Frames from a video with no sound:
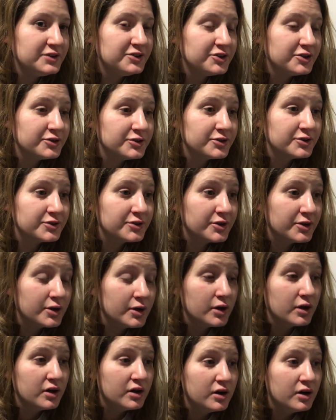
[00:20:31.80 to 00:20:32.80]
just
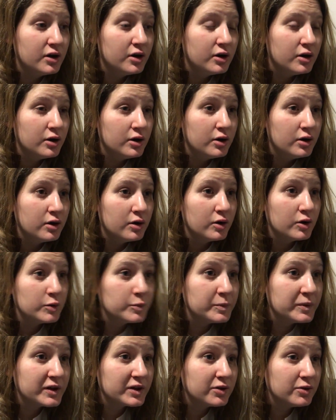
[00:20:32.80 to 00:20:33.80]

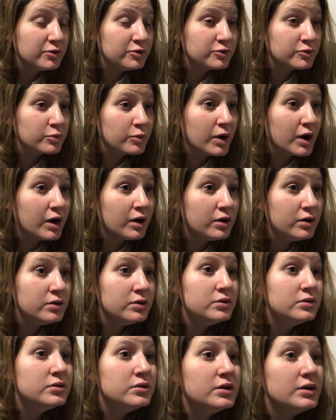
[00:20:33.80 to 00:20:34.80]
hope it goes well,
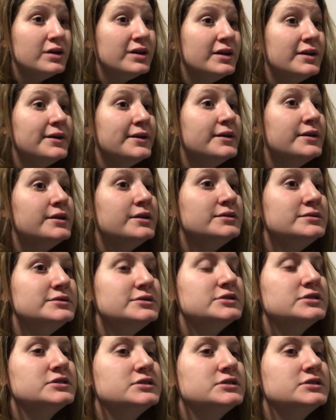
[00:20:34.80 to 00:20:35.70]
and